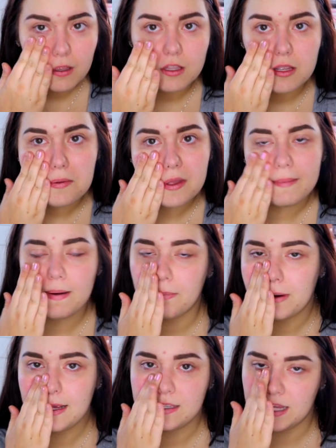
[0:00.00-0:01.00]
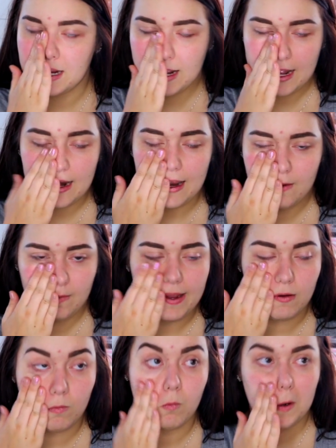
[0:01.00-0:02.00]
So I'm really gonna be pressing it and
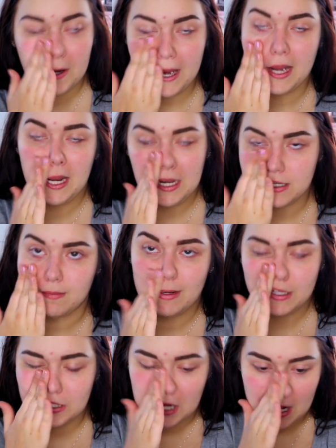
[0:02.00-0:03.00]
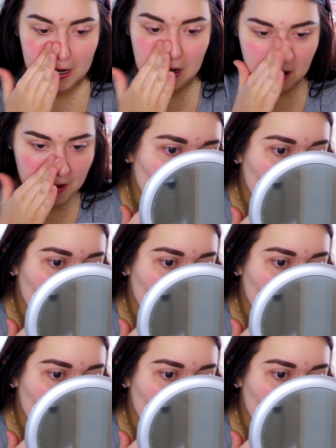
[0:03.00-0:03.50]
like working it into my skin.